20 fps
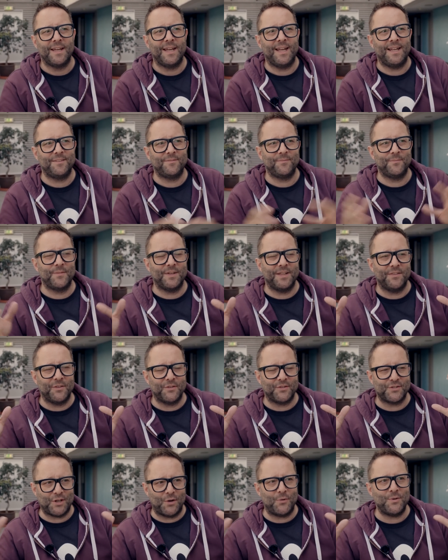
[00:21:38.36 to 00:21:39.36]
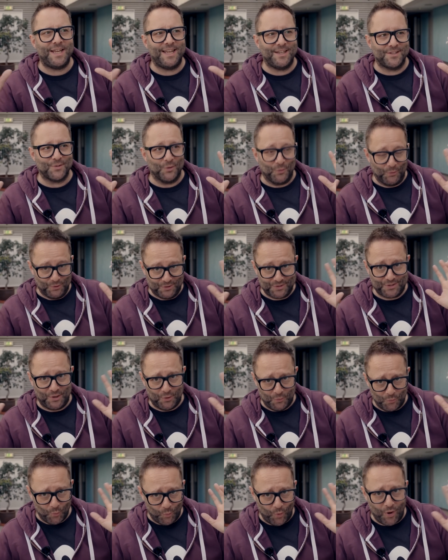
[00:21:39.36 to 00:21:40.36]
The Sony is
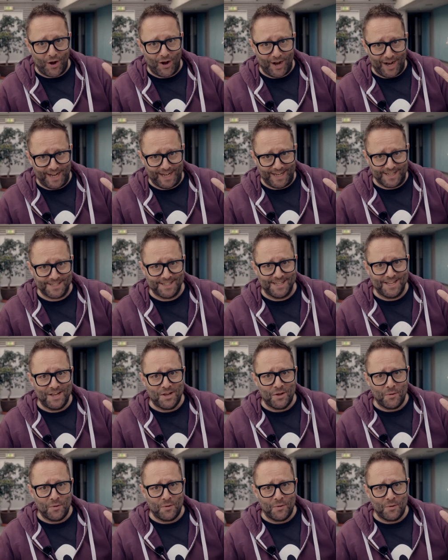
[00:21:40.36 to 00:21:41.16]
also wide,